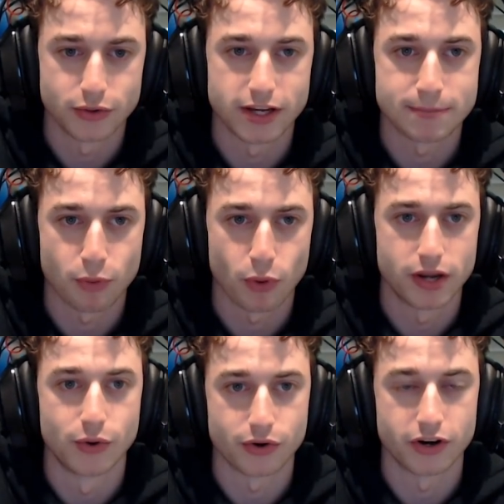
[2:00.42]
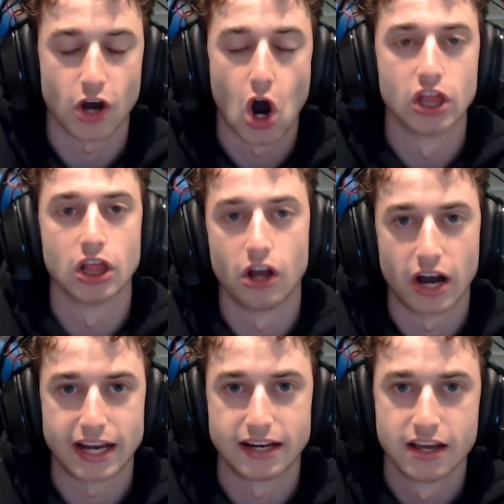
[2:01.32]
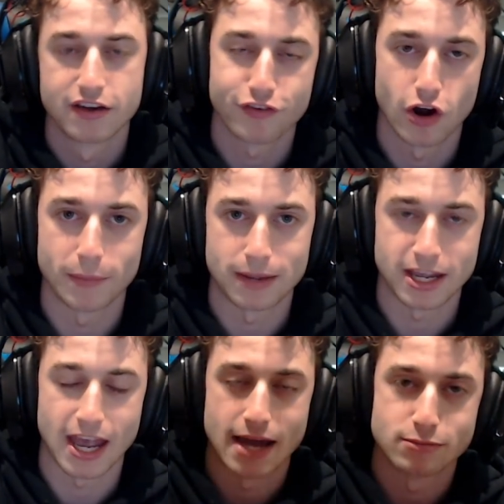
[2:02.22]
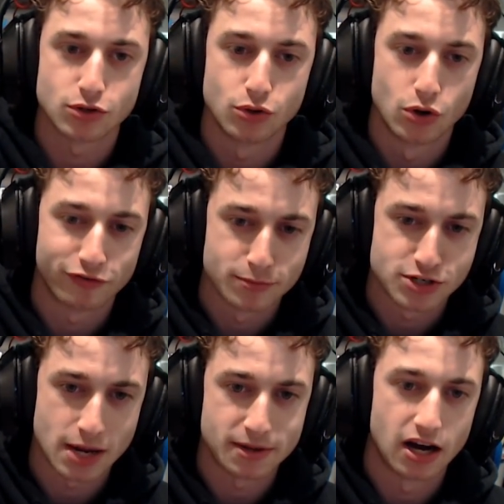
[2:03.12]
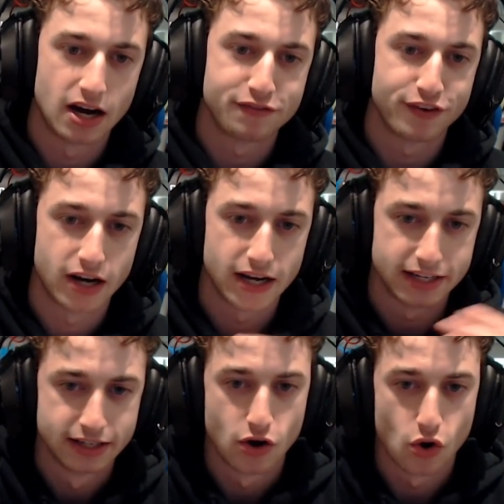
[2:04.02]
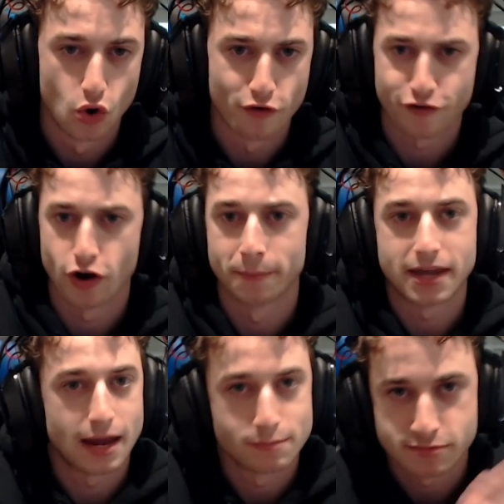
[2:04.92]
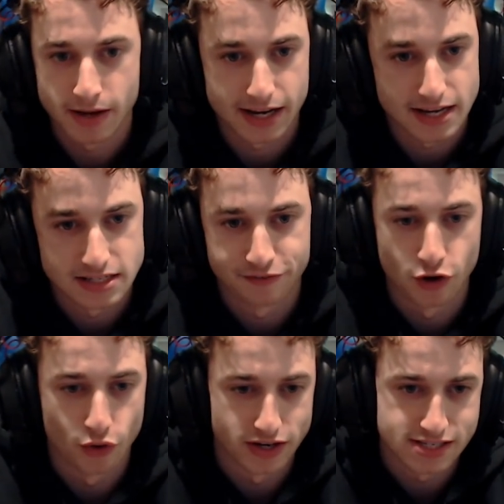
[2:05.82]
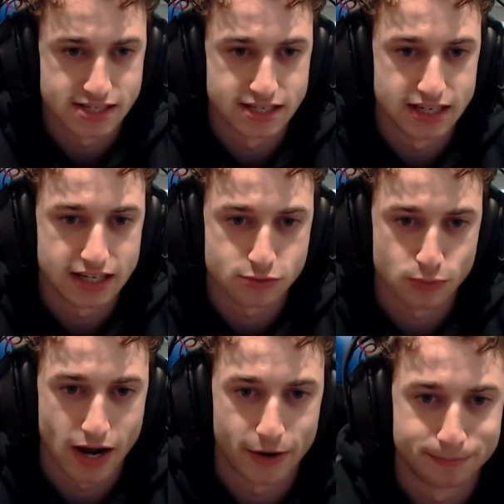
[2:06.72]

You'll need to pre-order it online from E B Games or from J B Hi-Fi or from Gamesmen, I guess, if you're in Sydney as well.